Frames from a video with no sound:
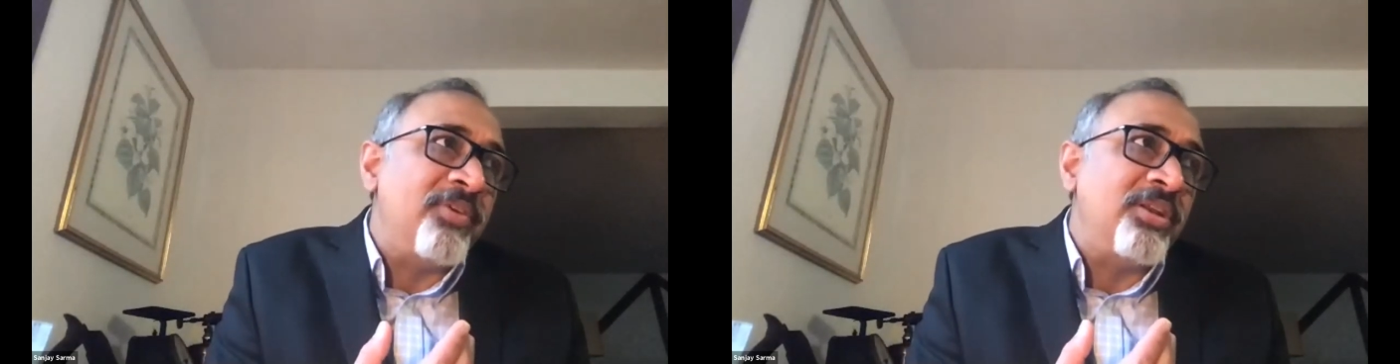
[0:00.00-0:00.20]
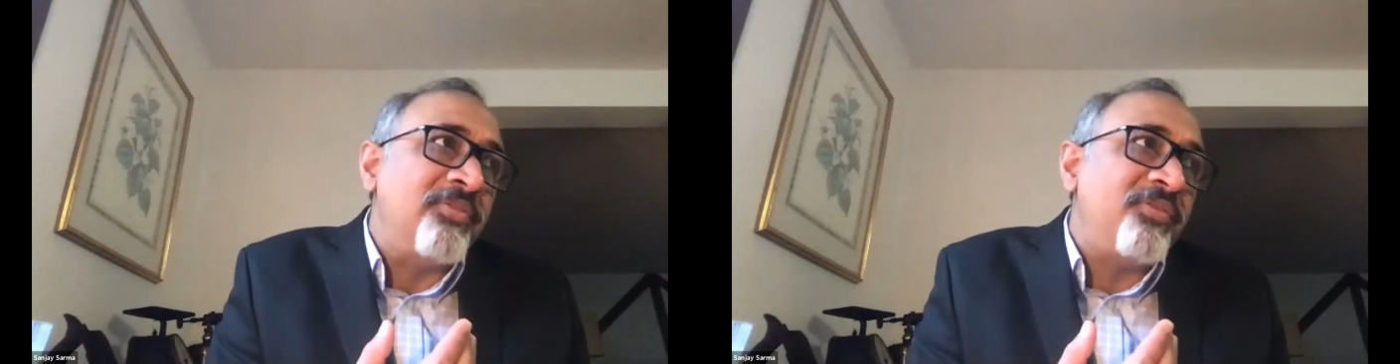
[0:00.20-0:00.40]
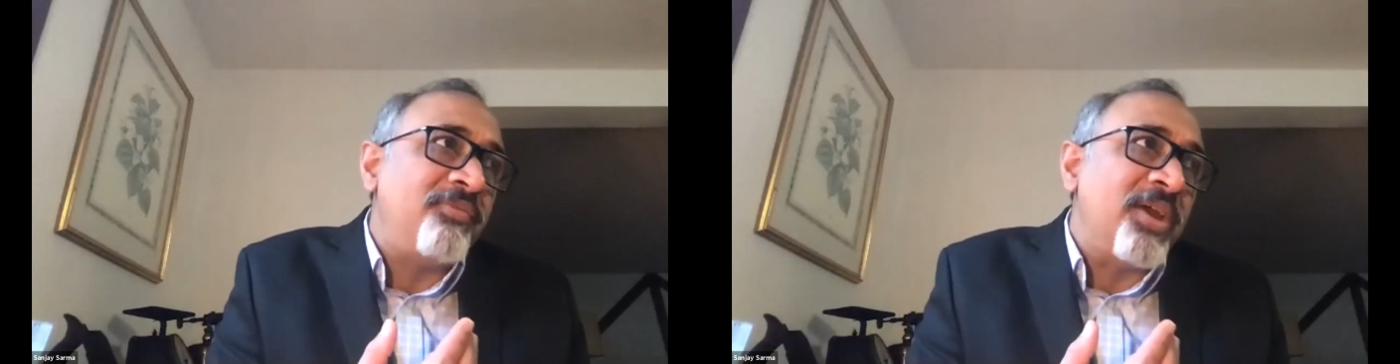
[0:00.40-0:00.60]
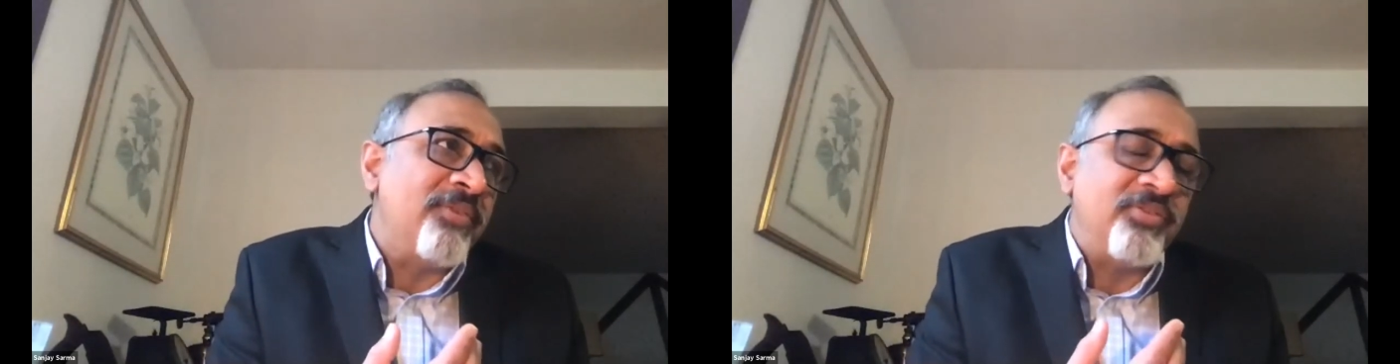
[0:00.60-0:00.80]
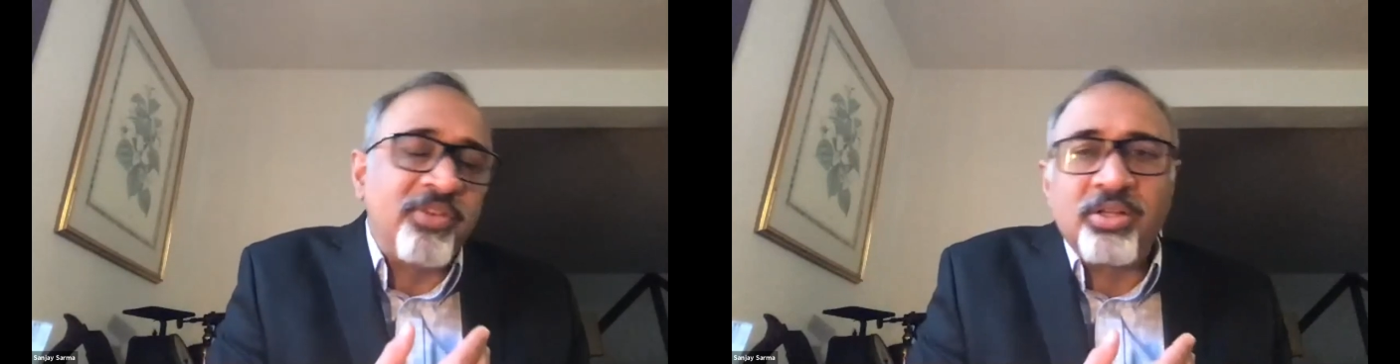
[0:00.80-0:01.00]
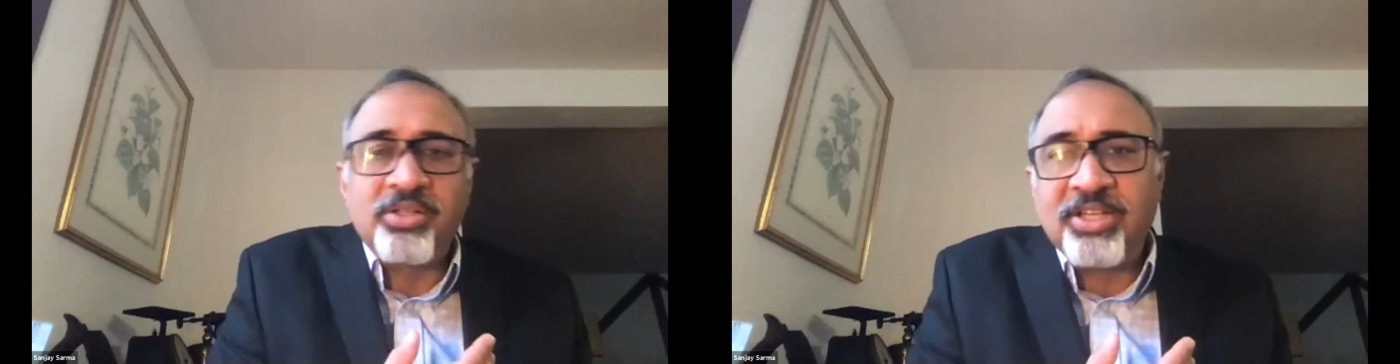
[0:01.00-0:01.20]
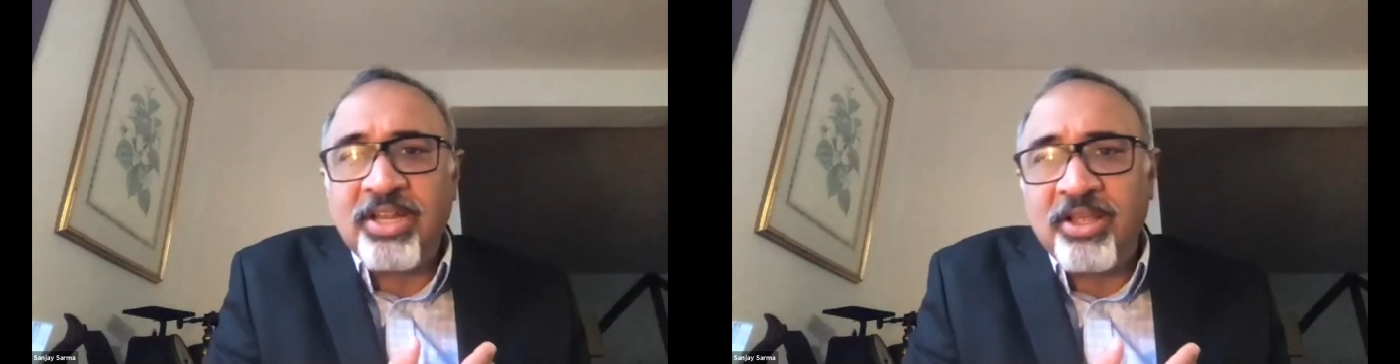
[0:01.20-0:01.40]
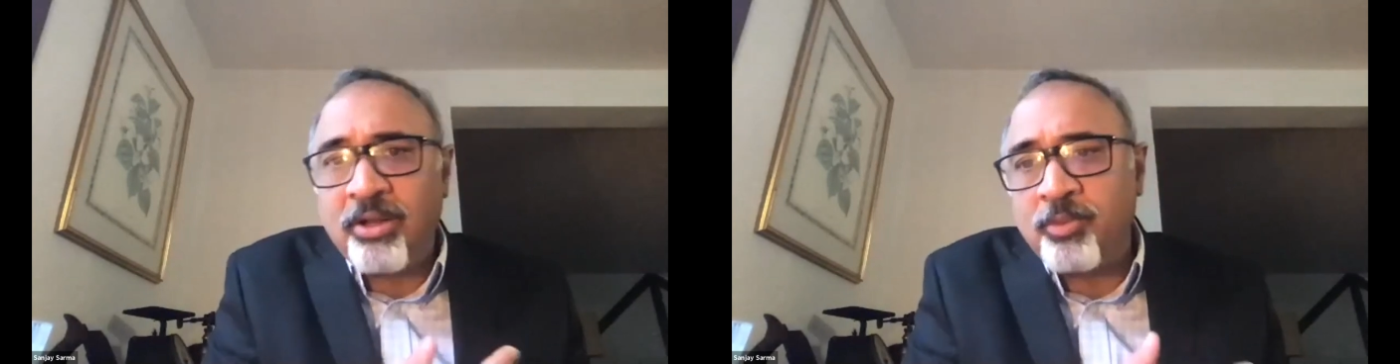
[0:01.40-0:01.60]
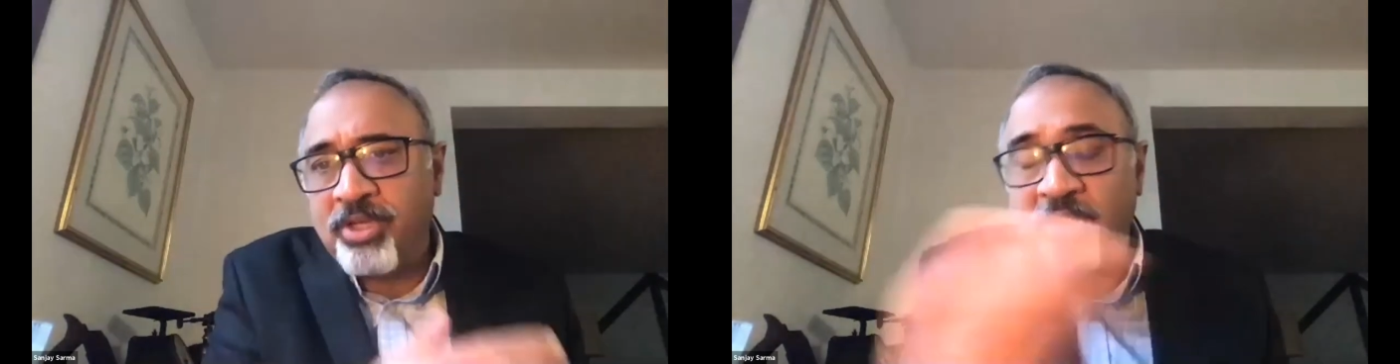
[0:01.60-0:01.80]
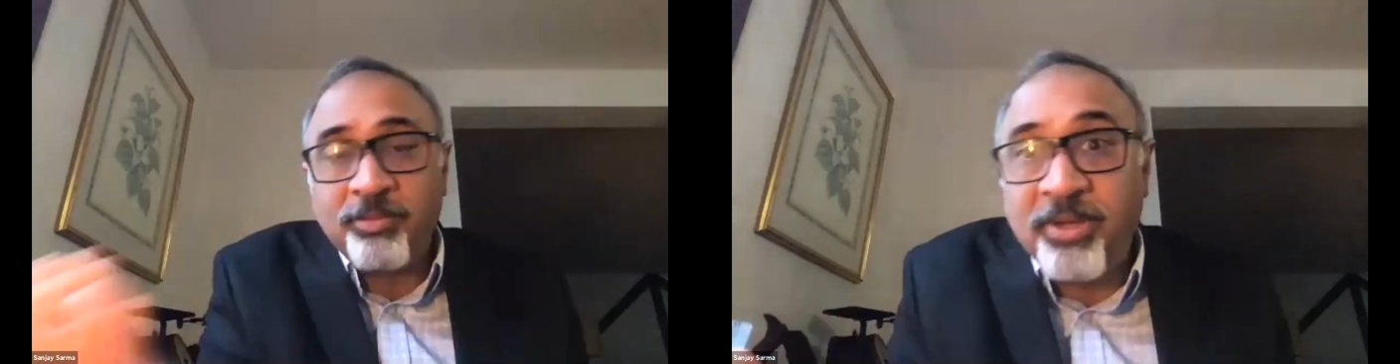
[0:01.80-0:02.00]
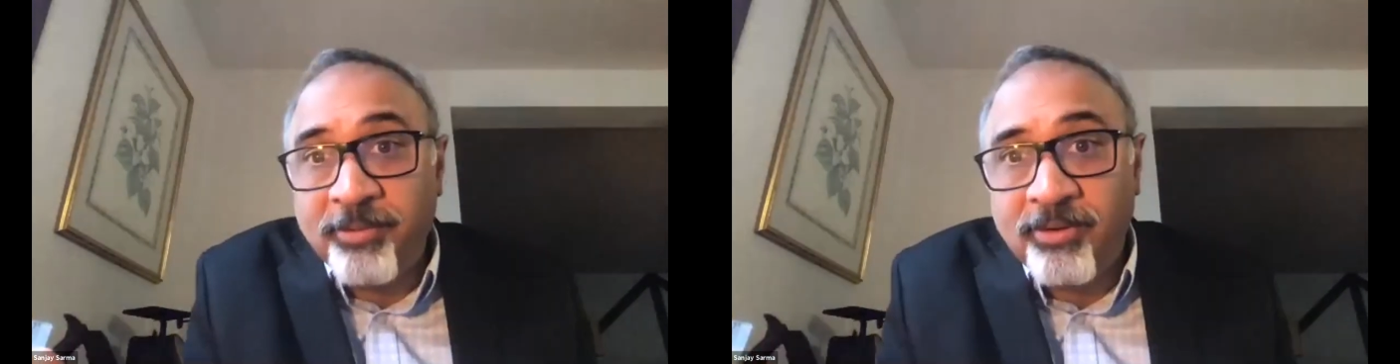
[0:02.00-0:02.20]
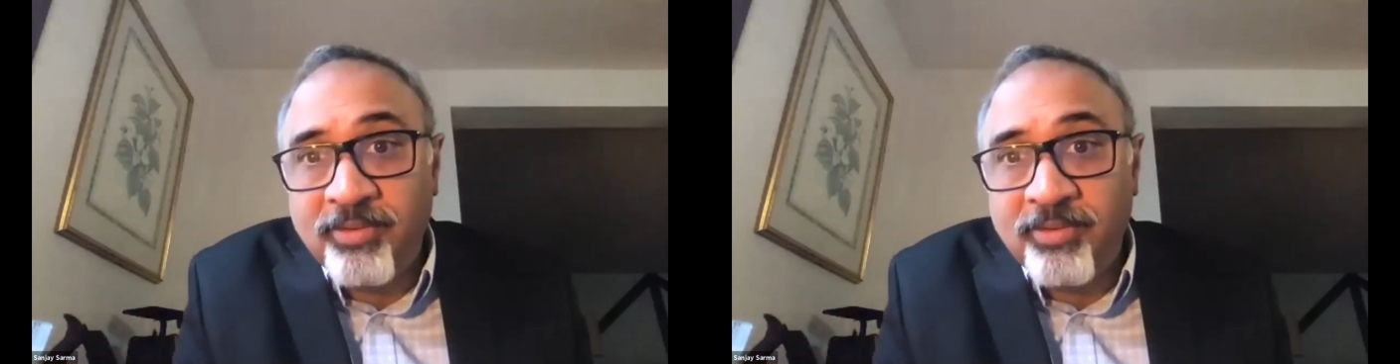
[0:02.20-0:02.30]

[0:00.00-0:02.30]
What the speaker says: difficulty getting along with other people,